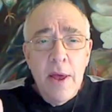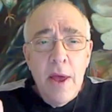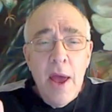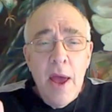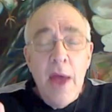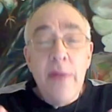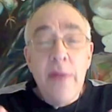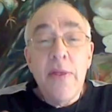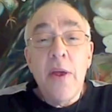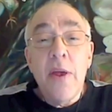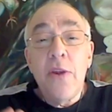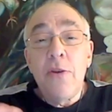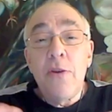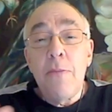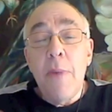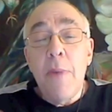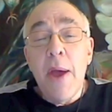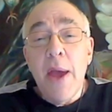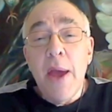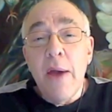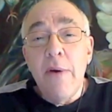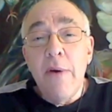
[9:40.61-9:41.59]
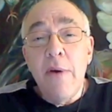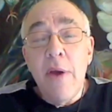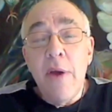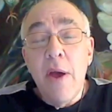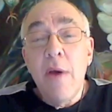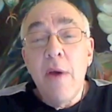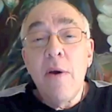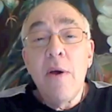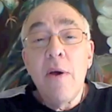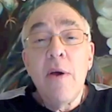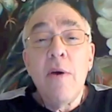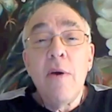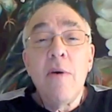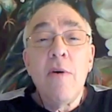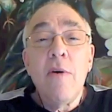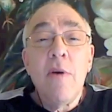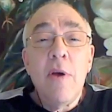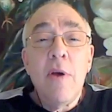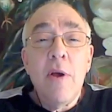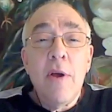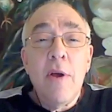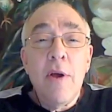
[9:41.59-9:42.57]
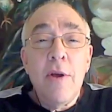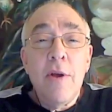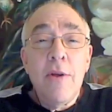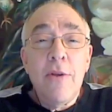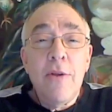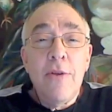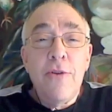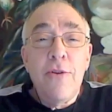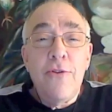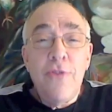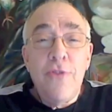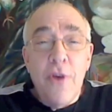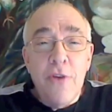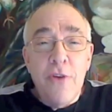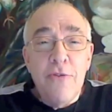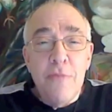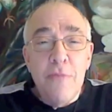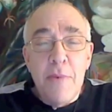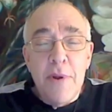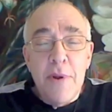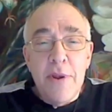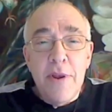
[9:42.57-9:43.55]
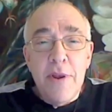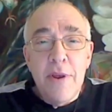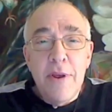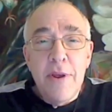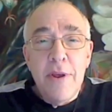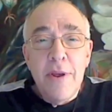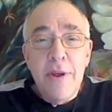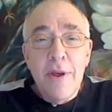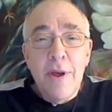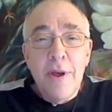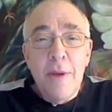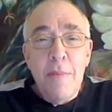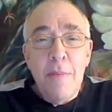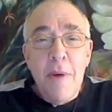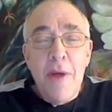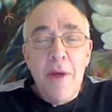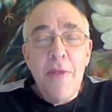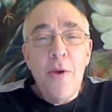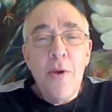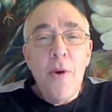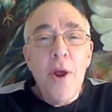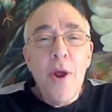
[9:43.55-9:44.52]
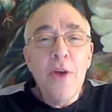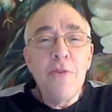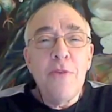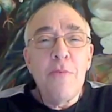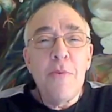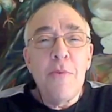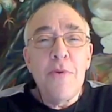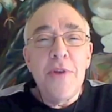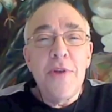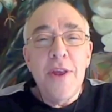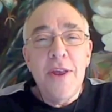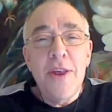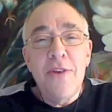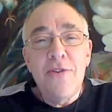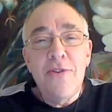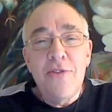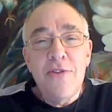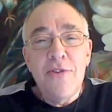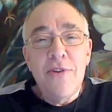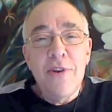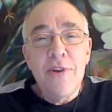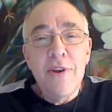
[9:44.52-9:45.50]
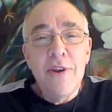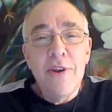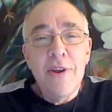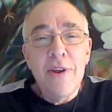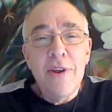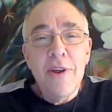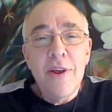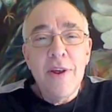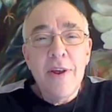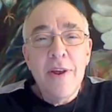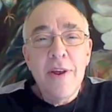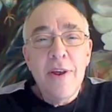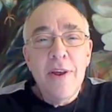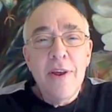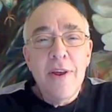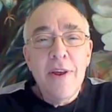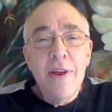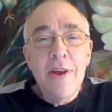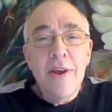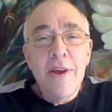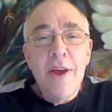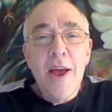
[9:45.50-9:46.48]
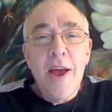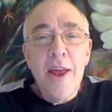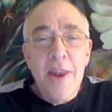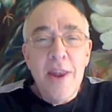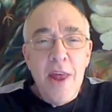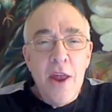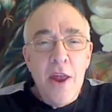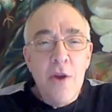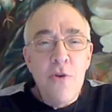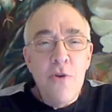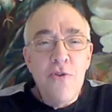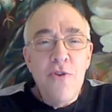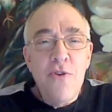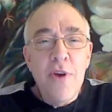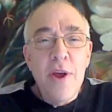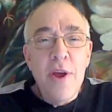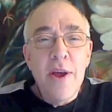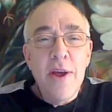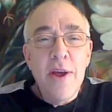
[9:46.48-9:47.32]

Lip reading: and then to make a judgment upon their expertise and energy.